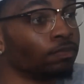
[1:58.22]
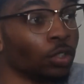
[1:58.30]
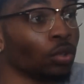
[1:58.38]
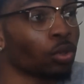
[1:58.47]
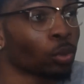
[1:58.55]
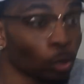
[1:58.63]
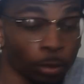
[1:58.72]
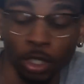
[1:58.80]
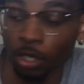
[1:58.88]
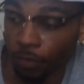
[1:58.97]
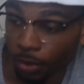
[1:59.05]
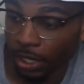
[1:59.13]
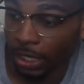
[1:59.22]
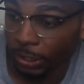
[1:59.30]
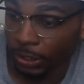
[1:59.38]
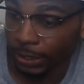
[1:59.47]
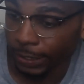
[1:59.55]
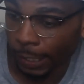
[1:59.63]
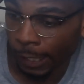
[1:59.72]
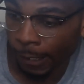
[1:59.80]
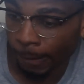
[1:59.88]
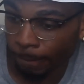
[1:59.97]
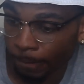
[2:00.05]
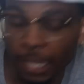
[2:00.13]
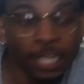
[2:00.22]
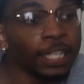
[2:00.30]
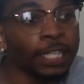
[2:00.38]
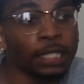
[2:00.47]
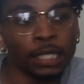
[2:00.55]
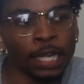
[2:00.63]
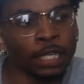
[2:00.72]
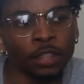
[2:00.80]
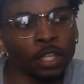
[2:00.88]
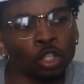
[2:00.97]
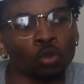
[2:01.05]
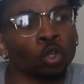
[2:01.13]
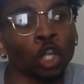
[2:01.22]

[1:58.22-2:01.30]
you threw me off with that shit. Anything you